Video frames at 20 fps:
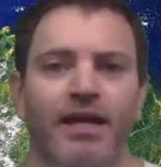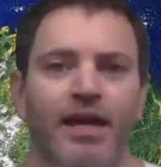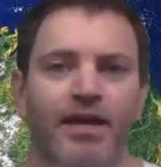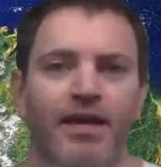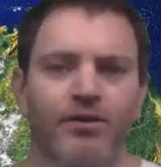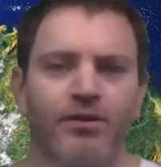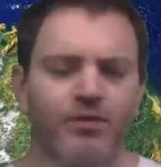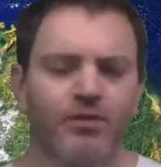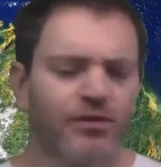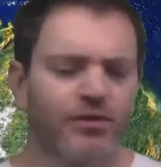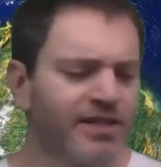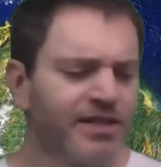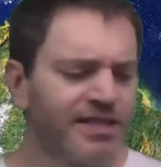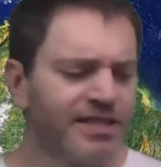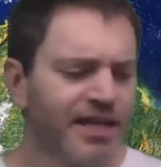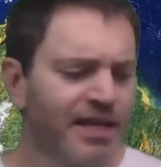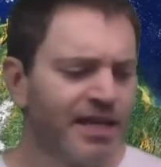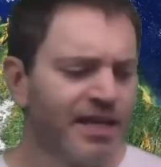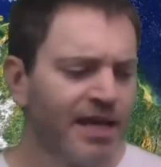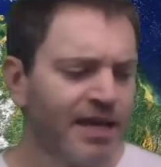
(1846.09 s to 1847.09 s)
I don't know if I
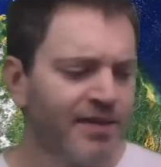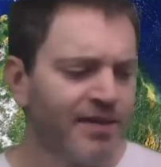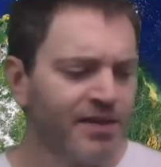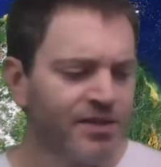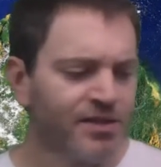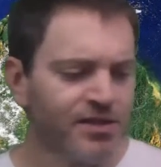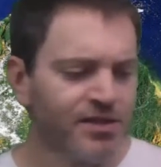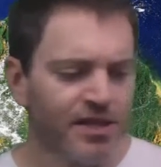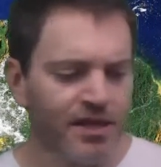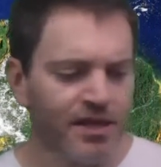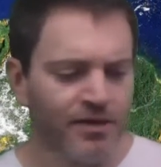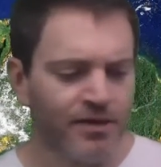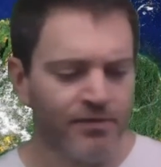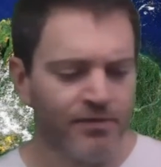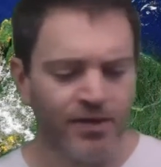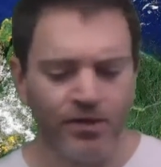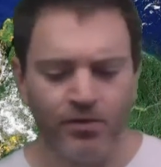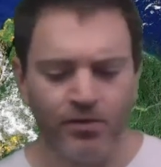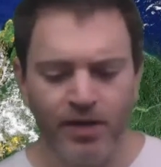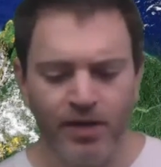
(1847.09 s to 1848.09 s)
said it in this
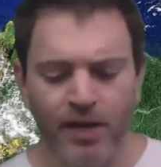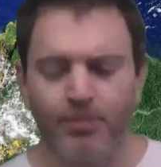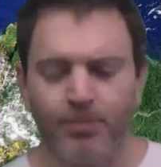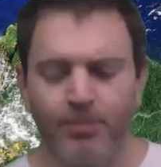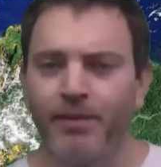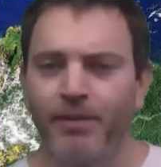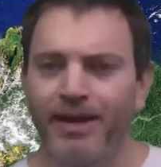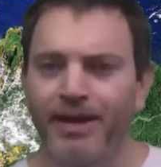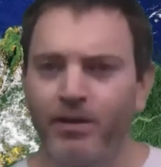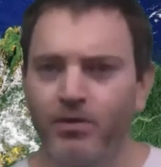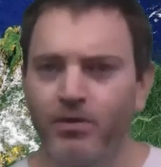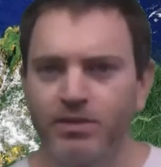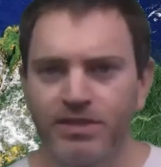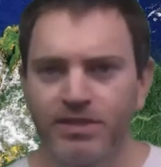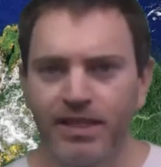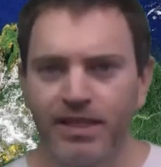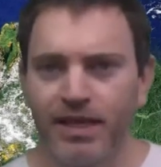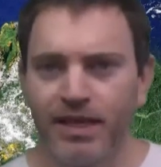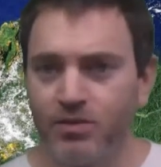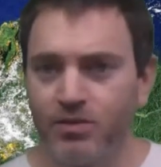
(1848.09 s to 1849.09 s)
video or not, but my goal is to
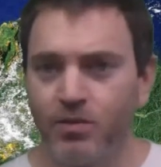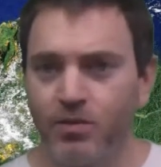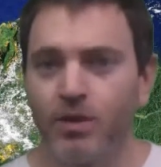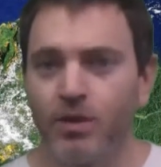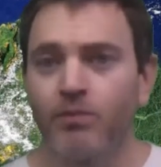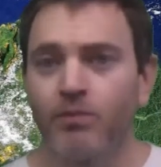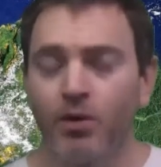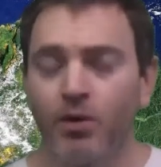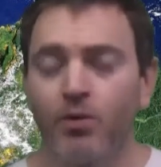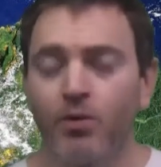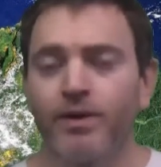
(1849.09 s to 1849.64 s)
get to where I'm